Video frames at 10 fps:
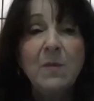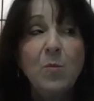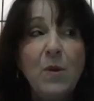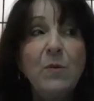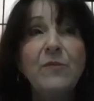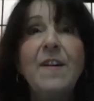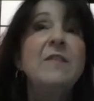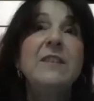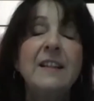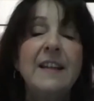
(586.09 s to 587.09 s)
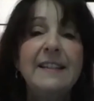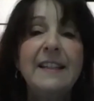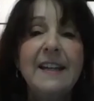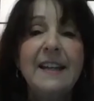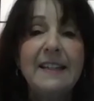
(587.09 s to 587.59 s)
were founded in
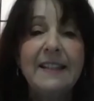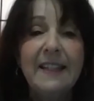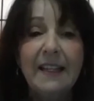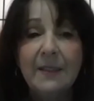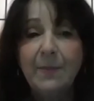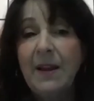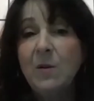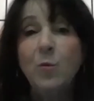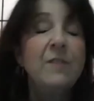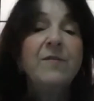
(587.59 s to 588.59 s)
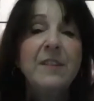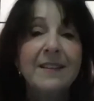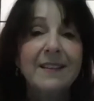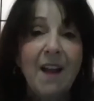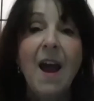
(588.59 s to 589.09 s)
1896 by Winfield
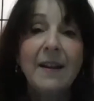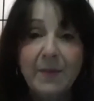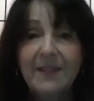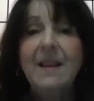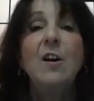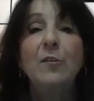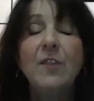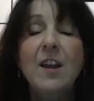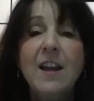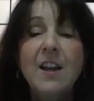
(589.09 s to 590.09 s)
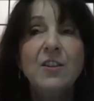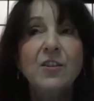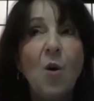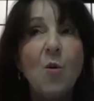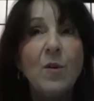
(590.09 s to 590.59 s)
Scott himself.
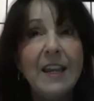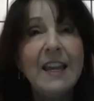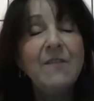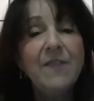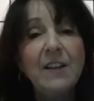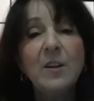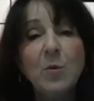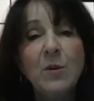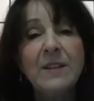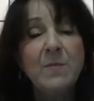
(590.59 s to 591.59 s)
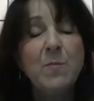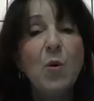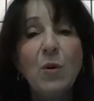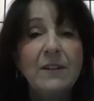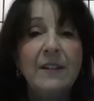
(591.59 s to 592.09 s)
So he felt it was
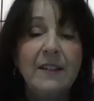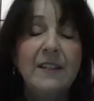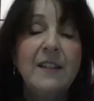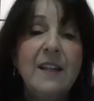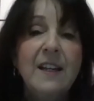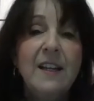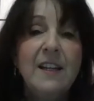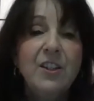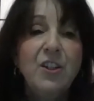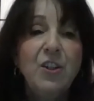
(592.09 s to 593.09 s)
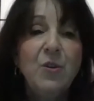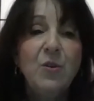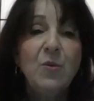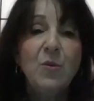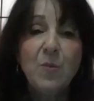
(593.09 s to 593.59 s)
important
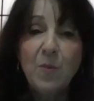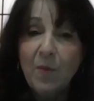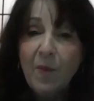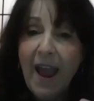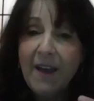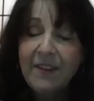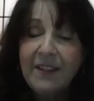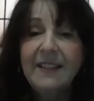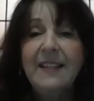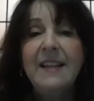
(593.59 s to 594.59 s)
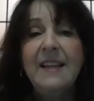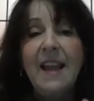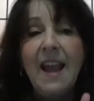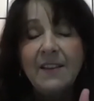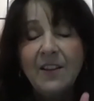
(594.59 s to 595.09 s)
to have the
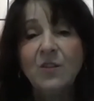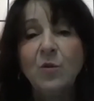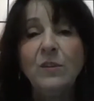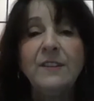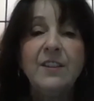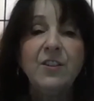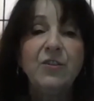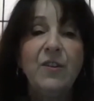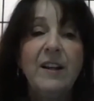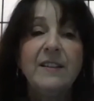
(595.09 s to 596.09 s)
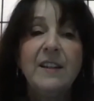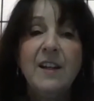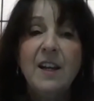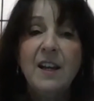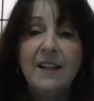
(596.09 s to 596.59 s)
city and the school district
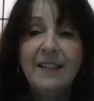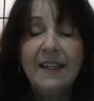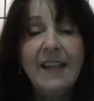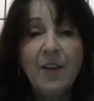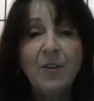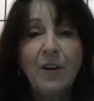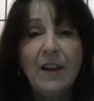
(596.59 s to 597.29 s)
together.